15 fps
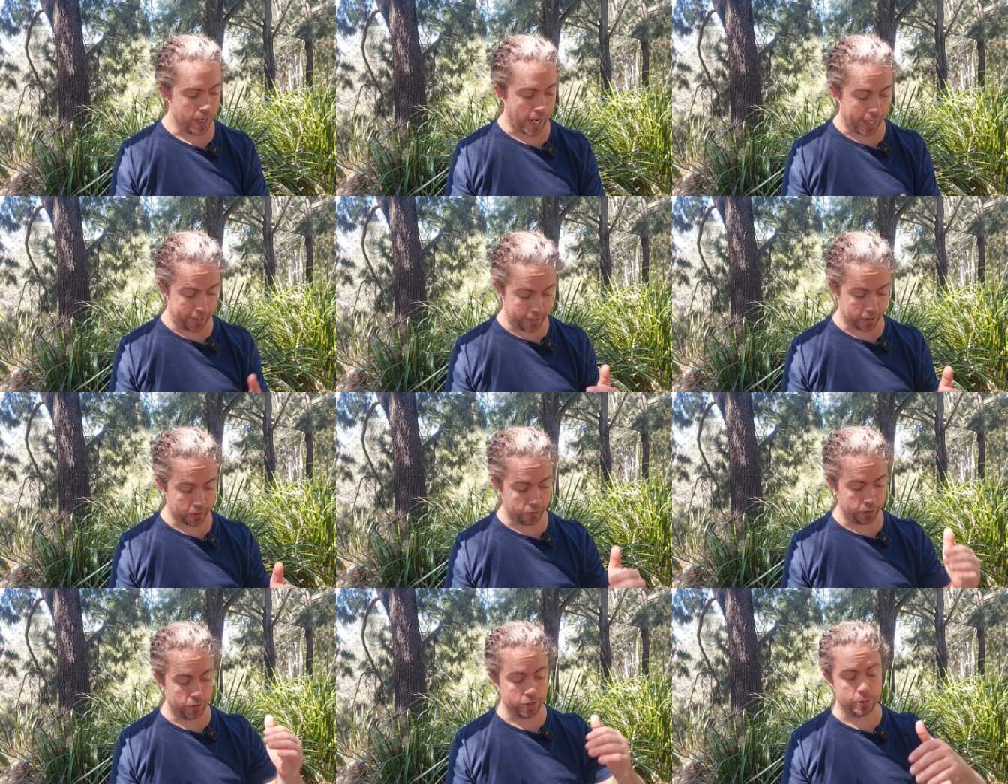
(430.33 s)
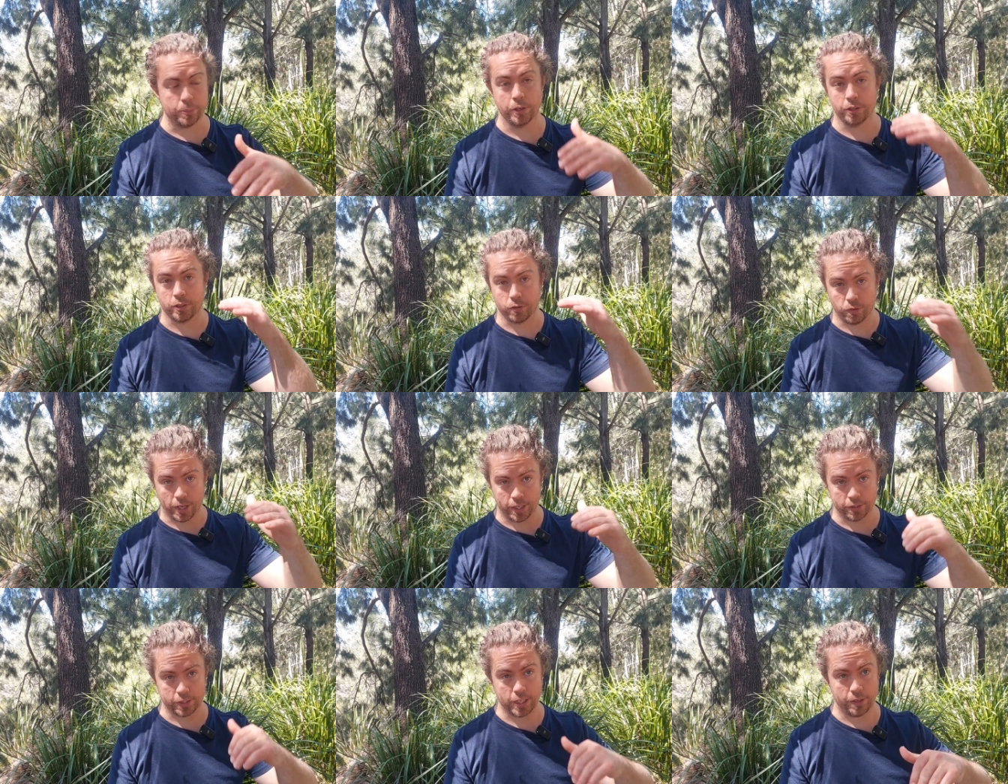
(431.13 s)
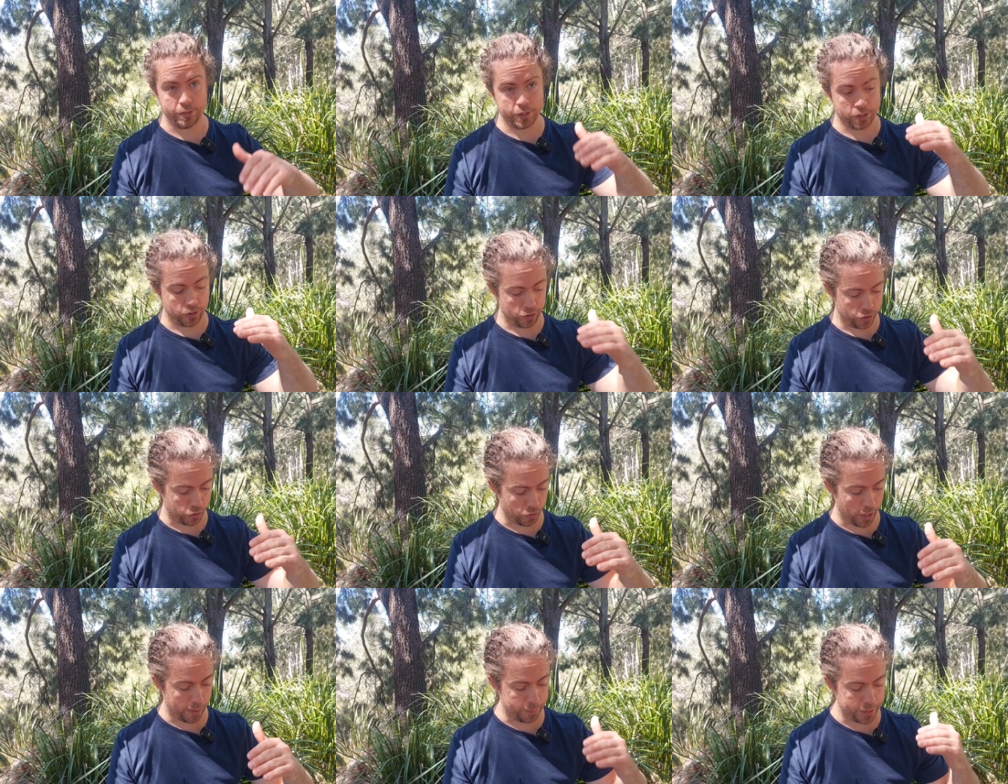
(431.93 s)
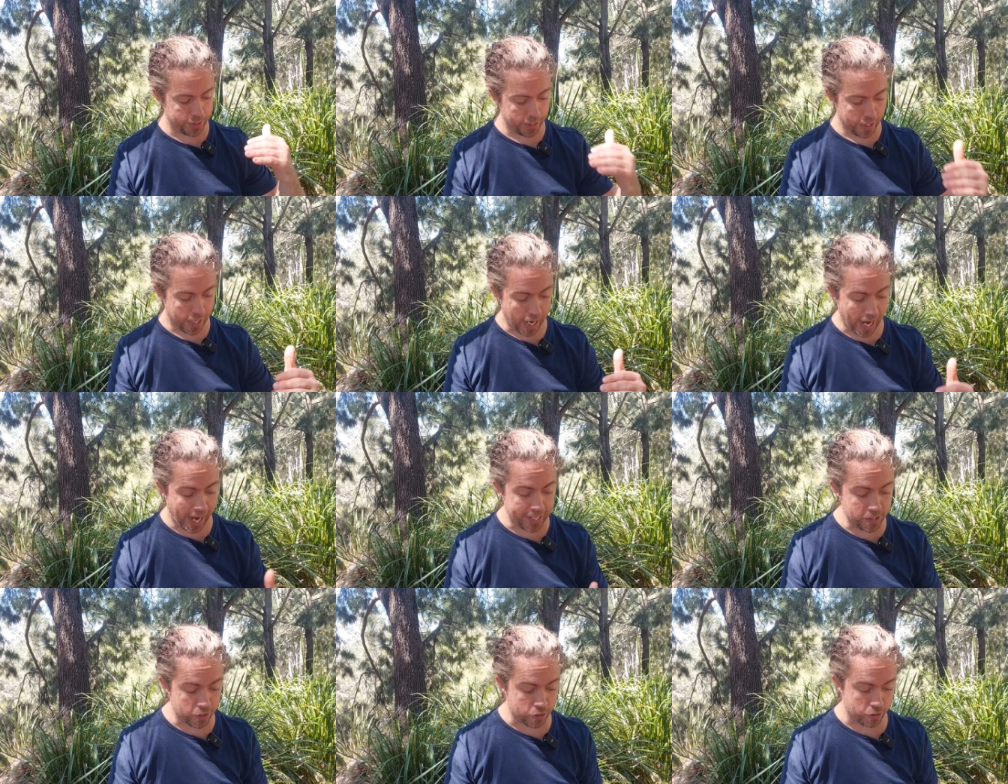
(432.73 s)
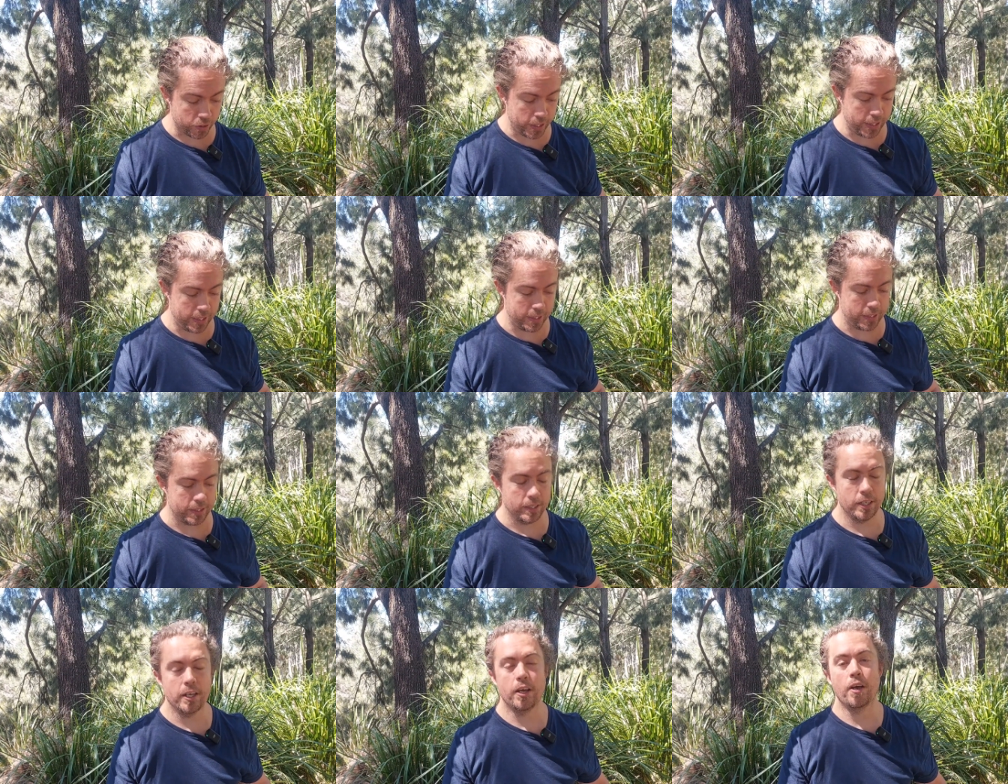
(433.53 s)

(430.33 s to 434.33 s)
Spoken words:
And it includes both ground covers, shrubs, and trees.